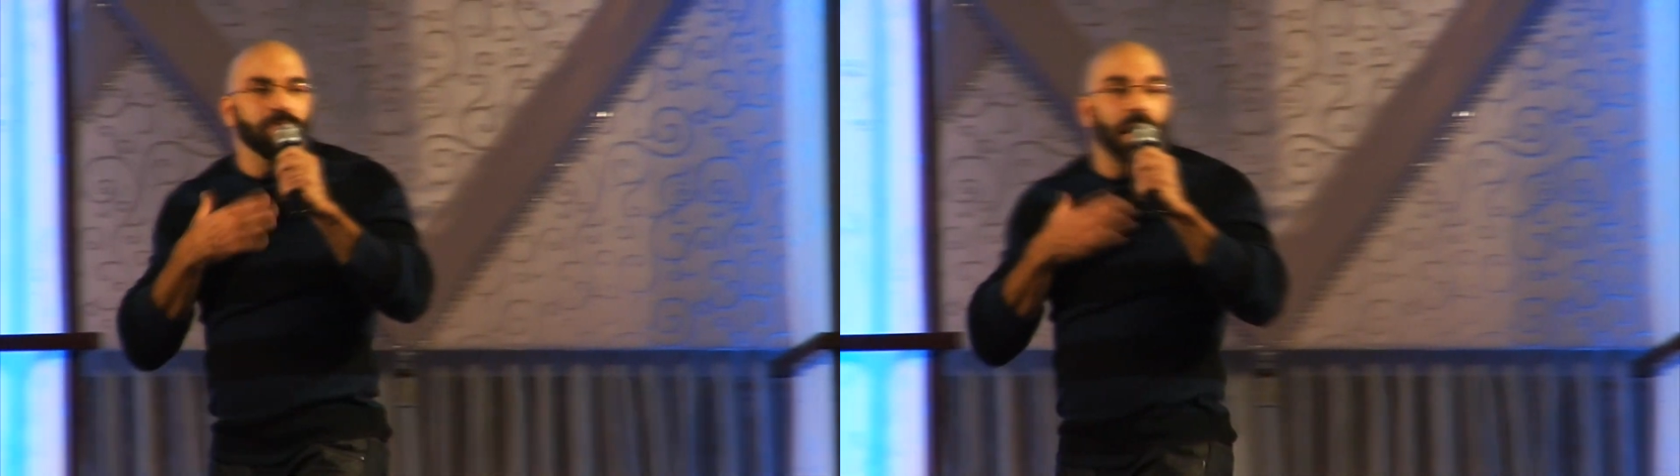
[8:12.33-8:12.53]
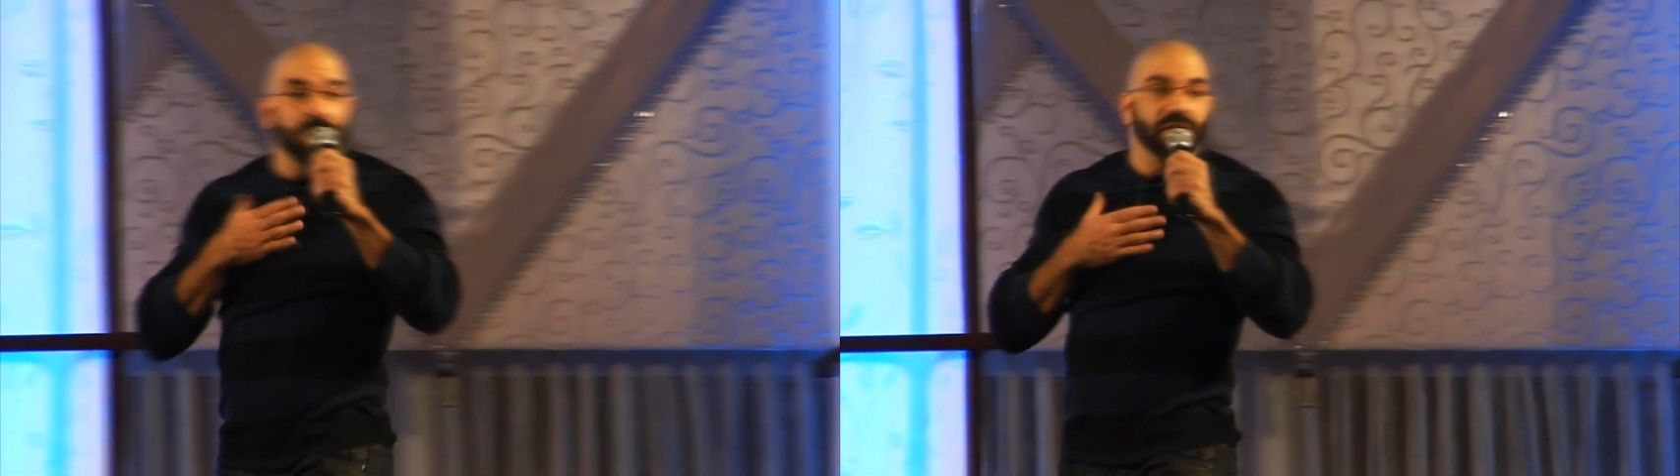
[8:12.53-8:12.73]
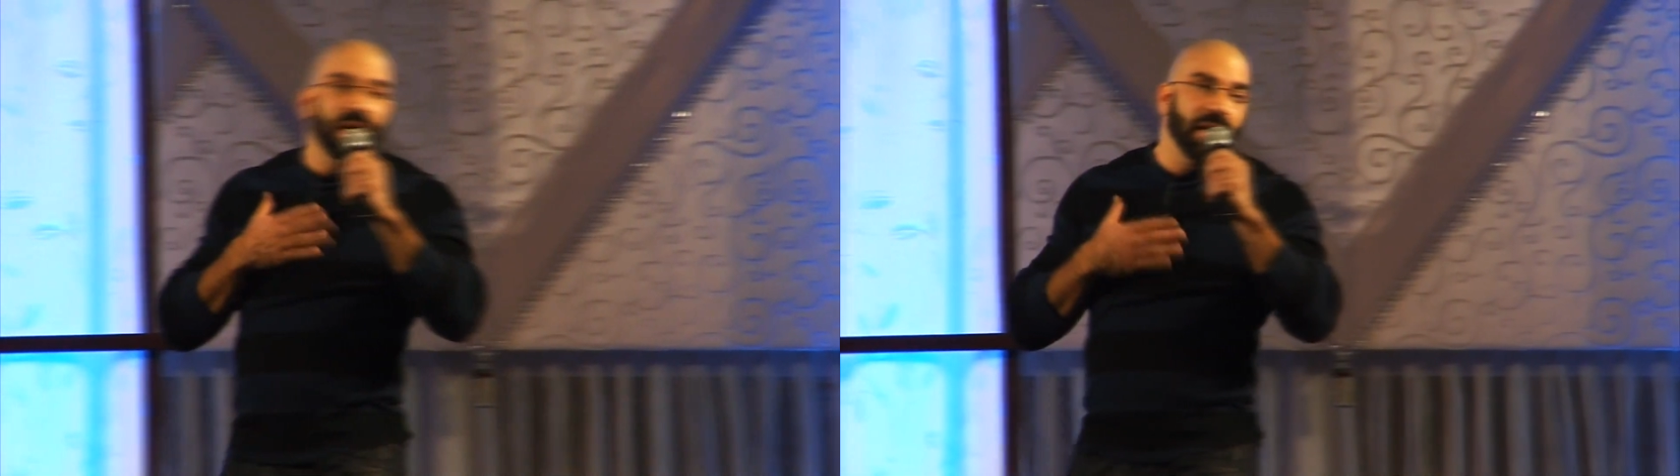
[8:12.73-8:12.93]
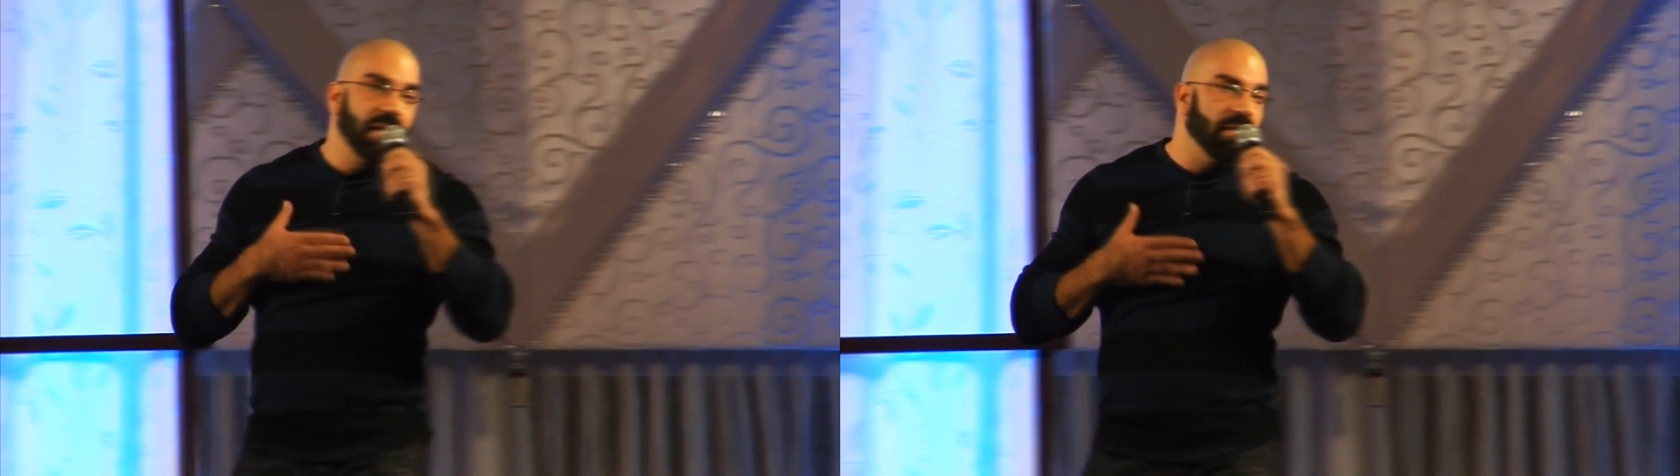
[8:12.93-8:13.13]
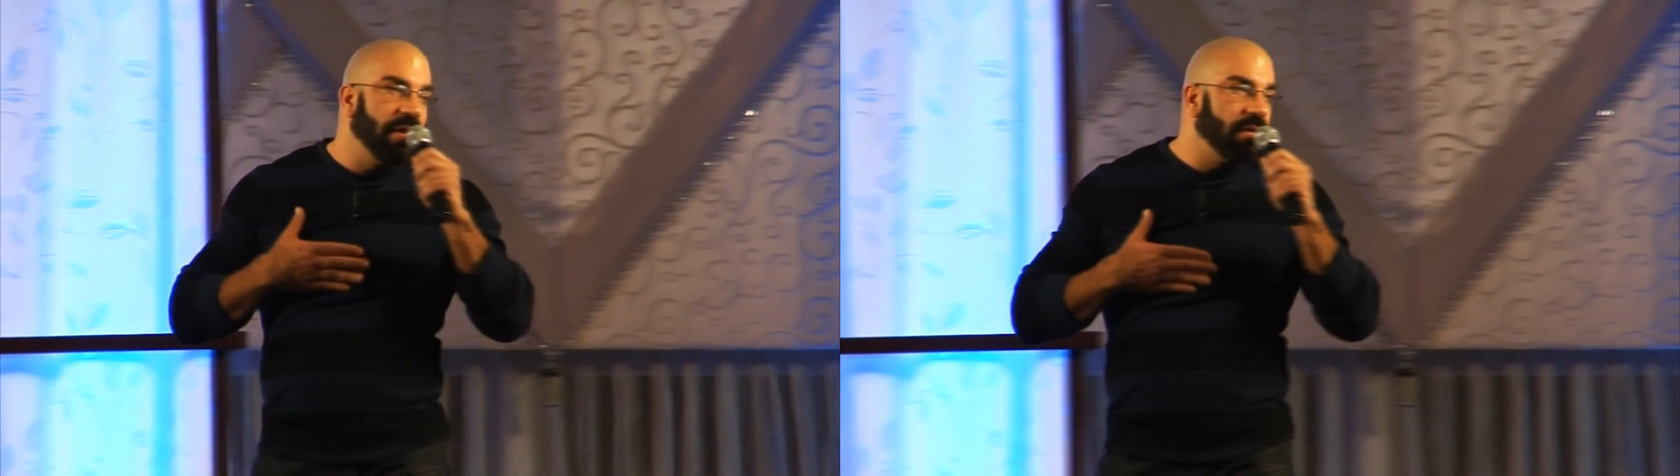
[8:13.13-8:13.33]
that's Mama's
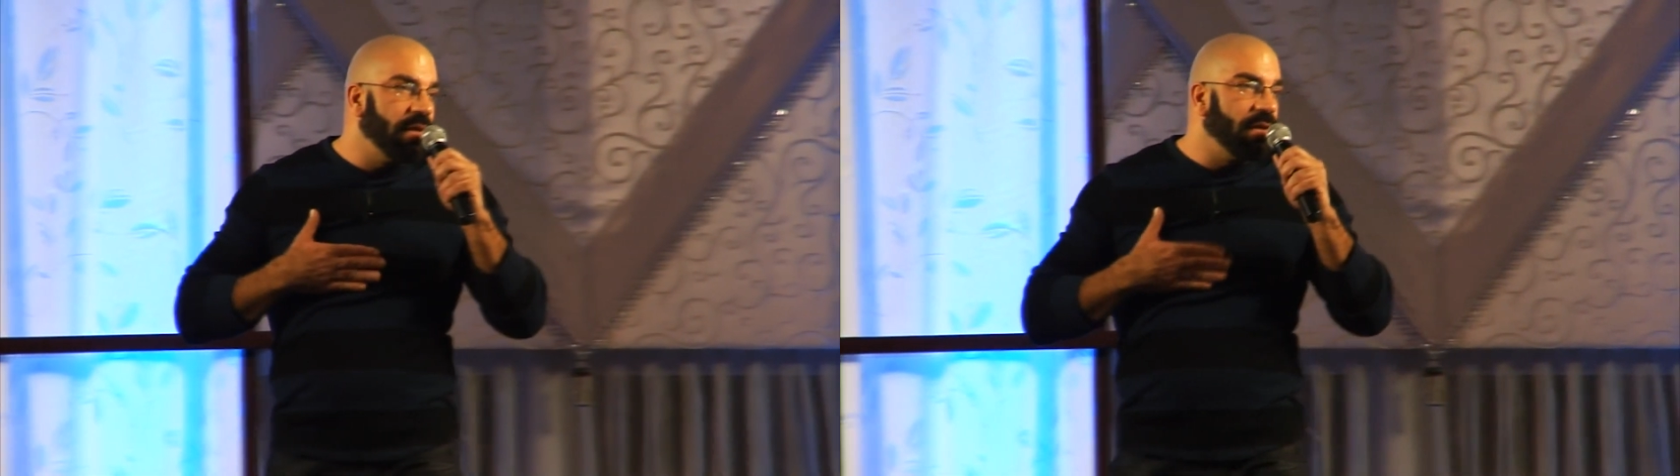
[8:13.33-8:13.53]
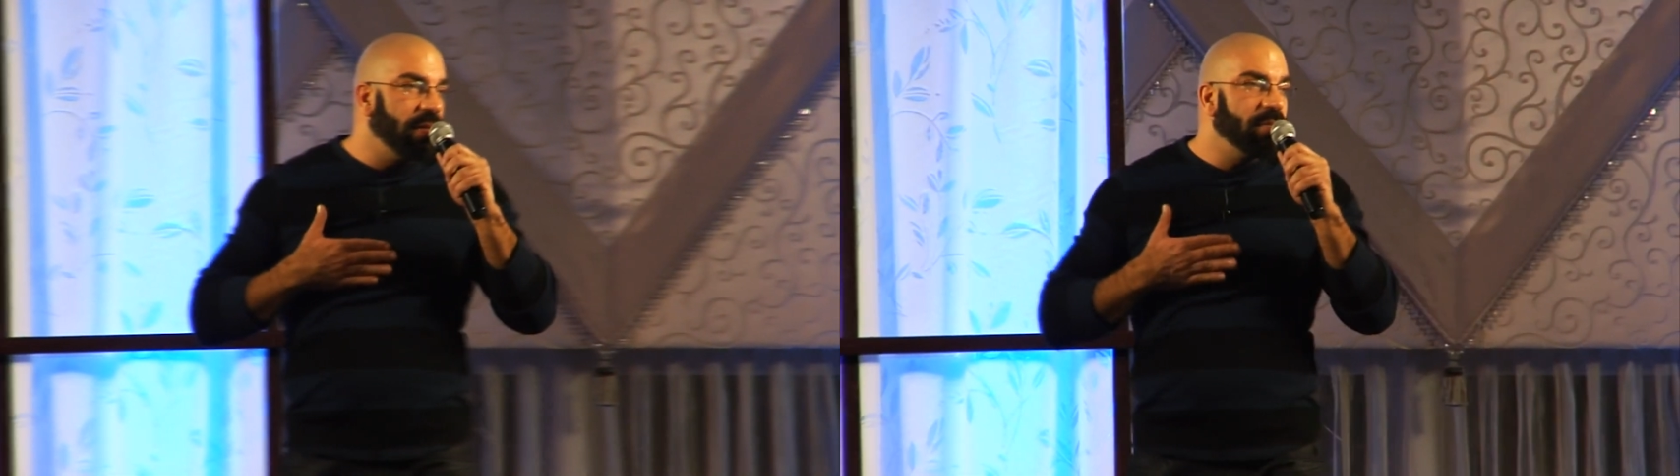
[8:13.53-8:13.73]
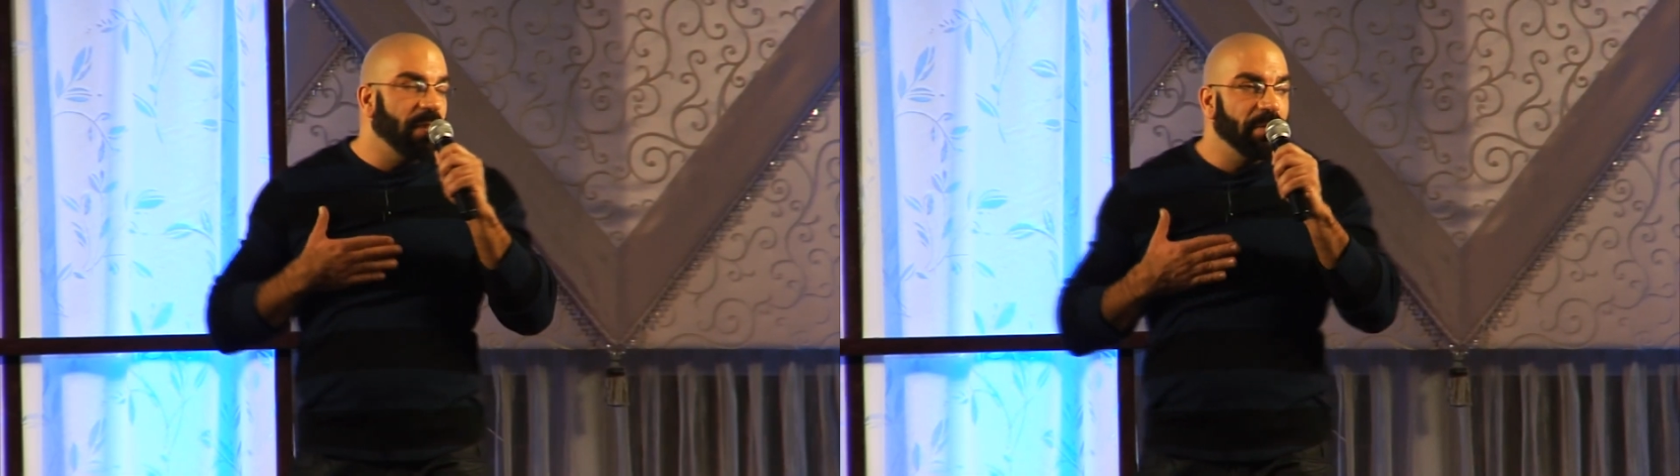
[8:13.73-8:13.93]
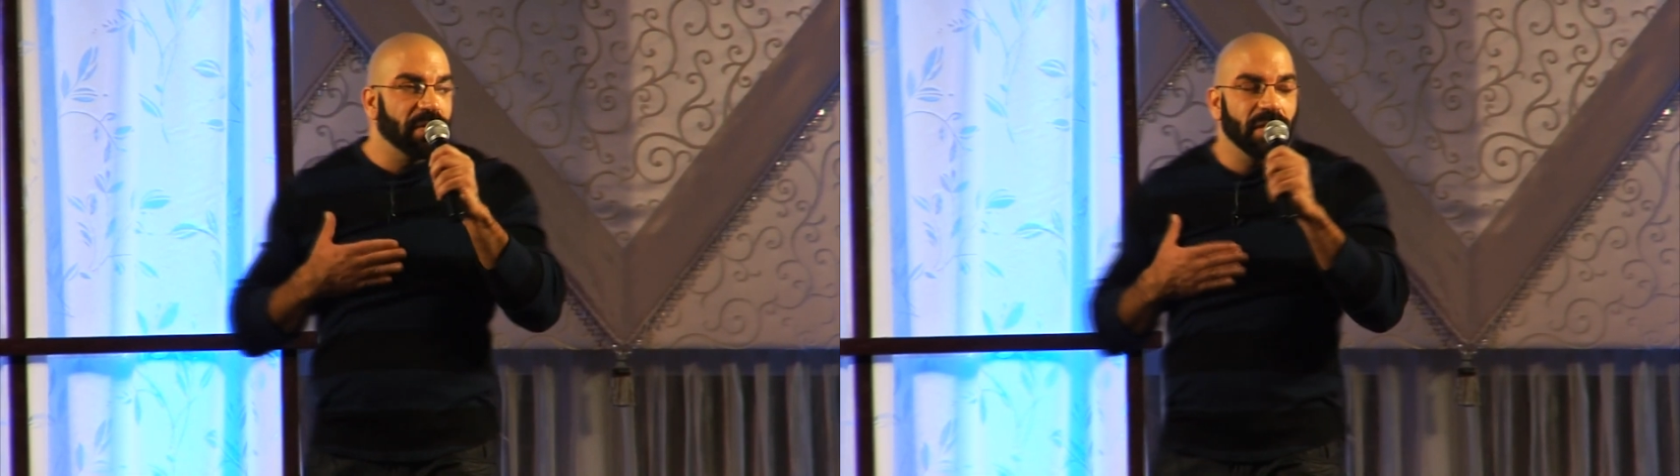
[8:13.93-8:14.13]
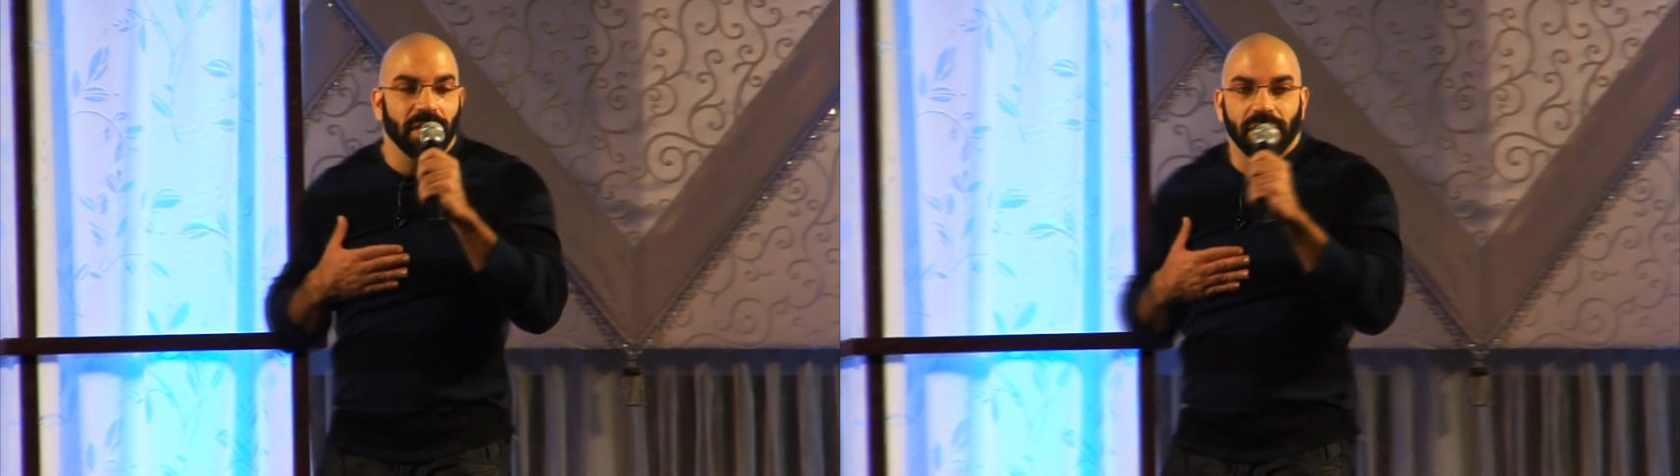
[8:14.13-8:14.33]
candy right there. That's
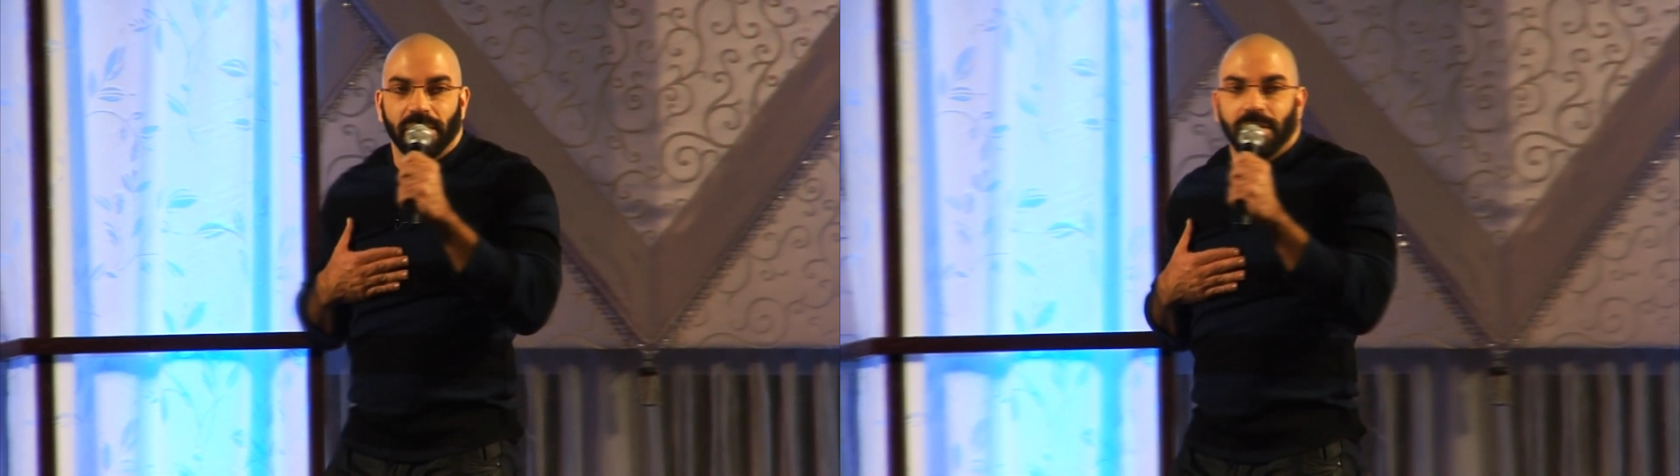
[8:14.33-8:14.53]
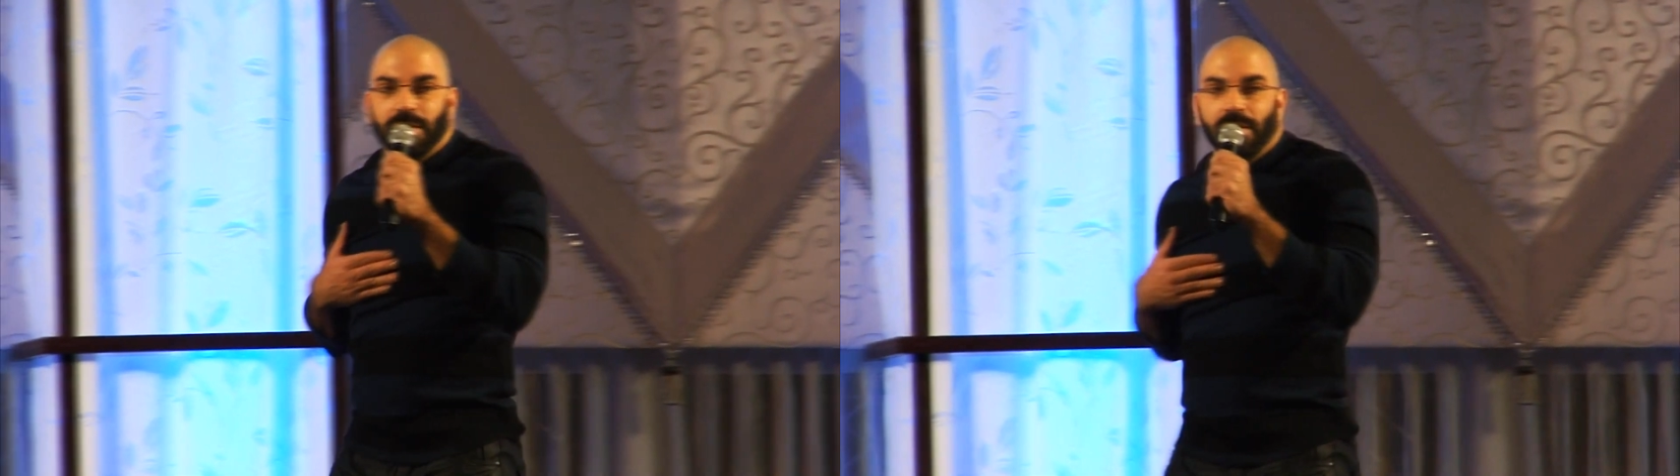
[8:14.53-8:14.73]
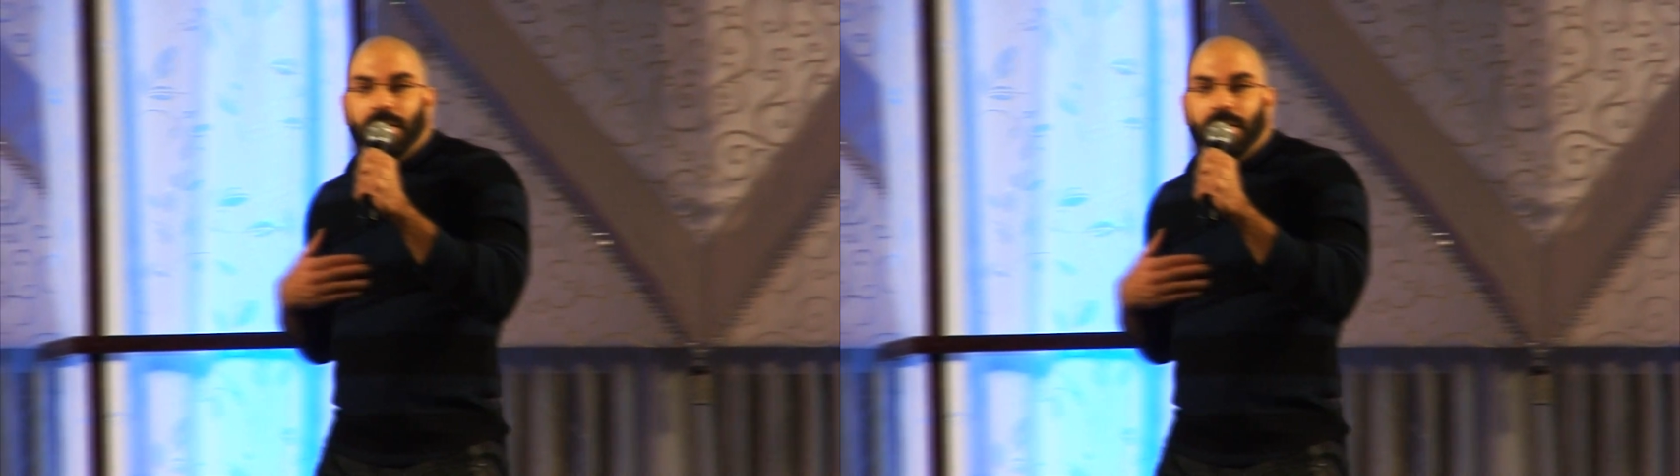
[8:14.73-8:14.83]
Mama's candy.